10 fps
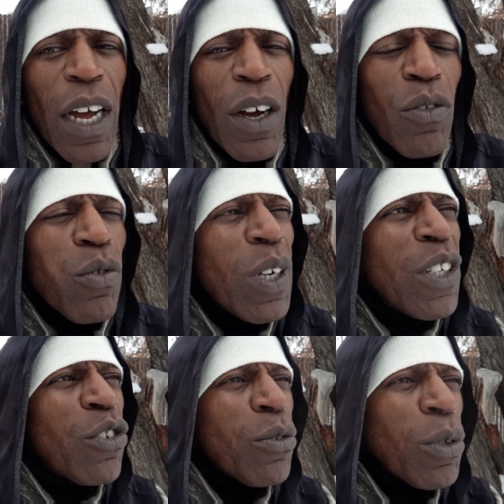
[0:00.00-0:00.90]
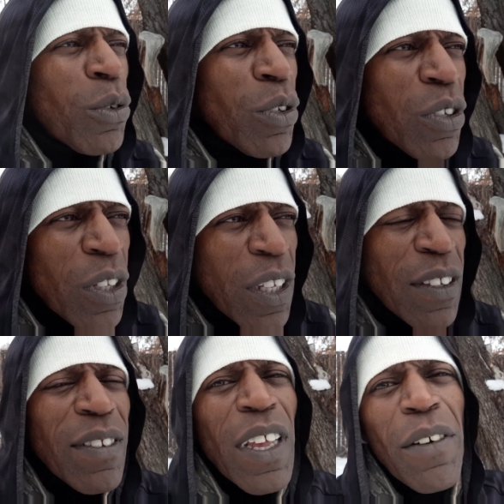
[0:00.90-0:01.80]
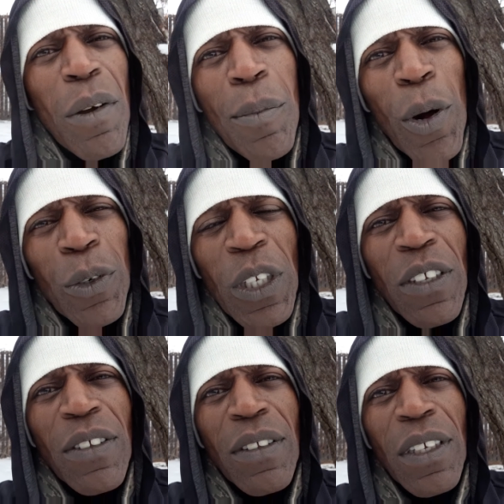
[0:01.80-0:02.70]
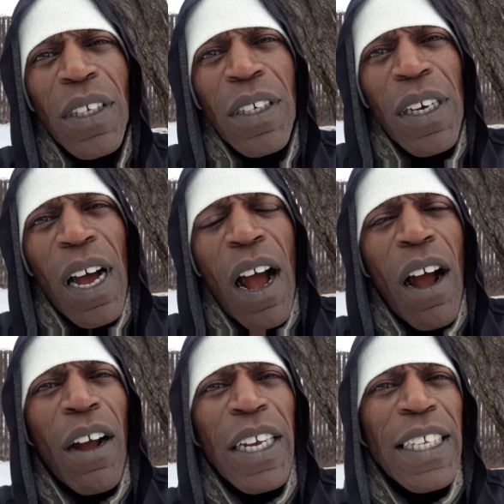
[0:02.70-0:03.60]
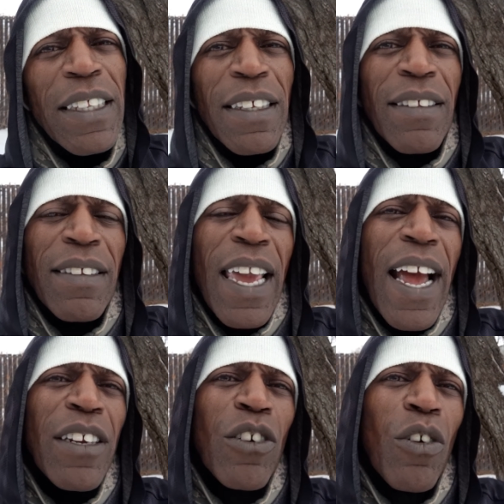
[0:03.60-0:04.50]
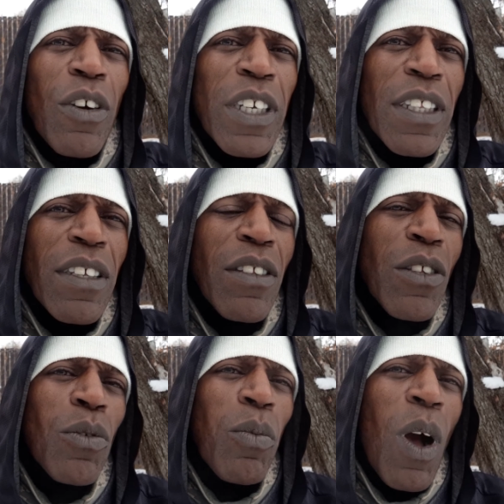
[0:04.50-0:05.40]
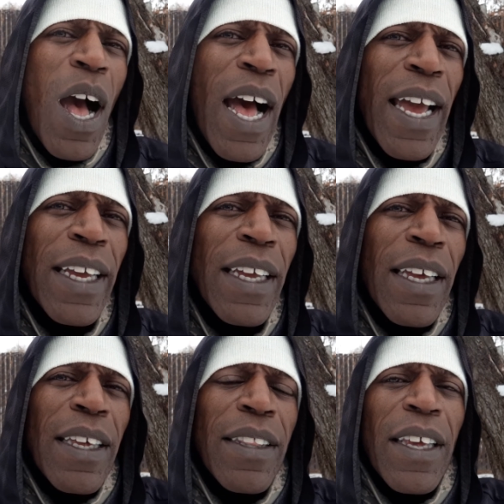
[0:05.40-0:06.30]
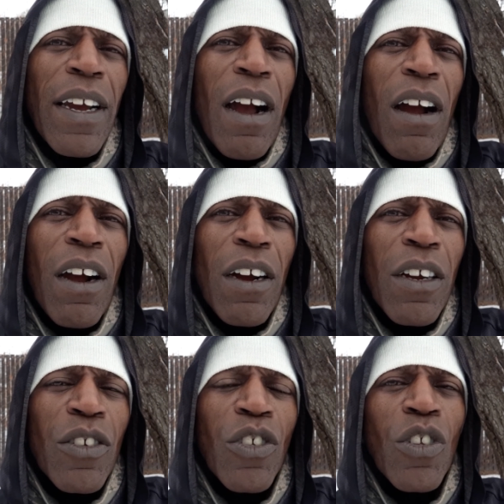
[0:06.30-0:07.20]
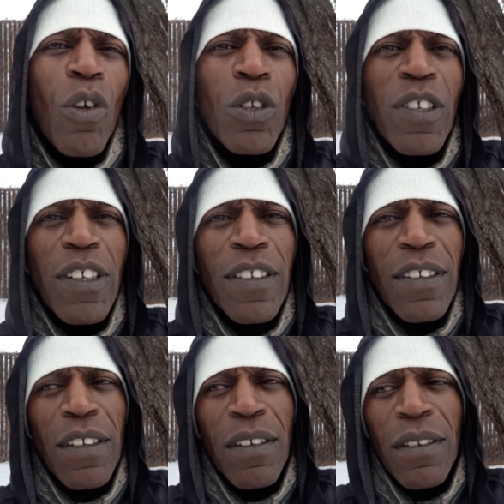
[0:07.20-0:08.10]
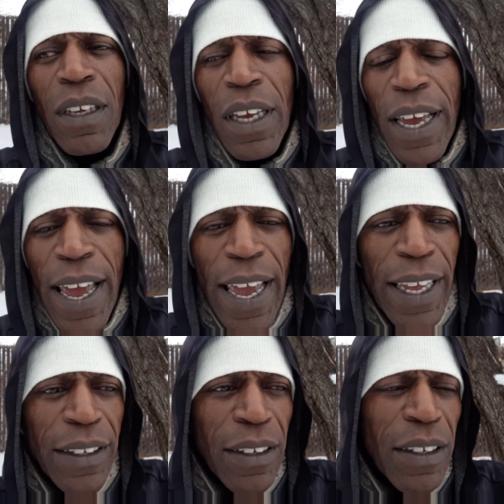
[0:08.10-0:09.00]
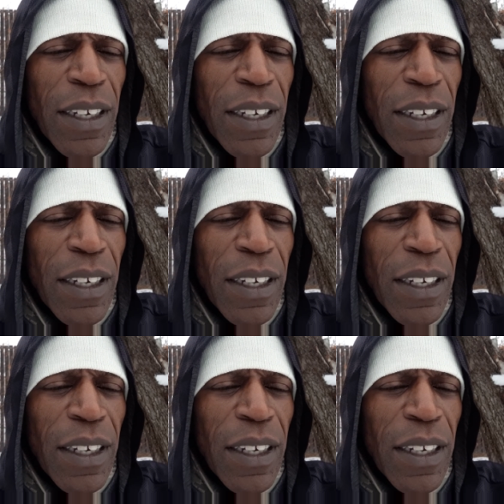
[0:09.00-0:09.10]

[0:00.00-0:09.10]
rituals, ceremonies are in this category. This is why there are solstices and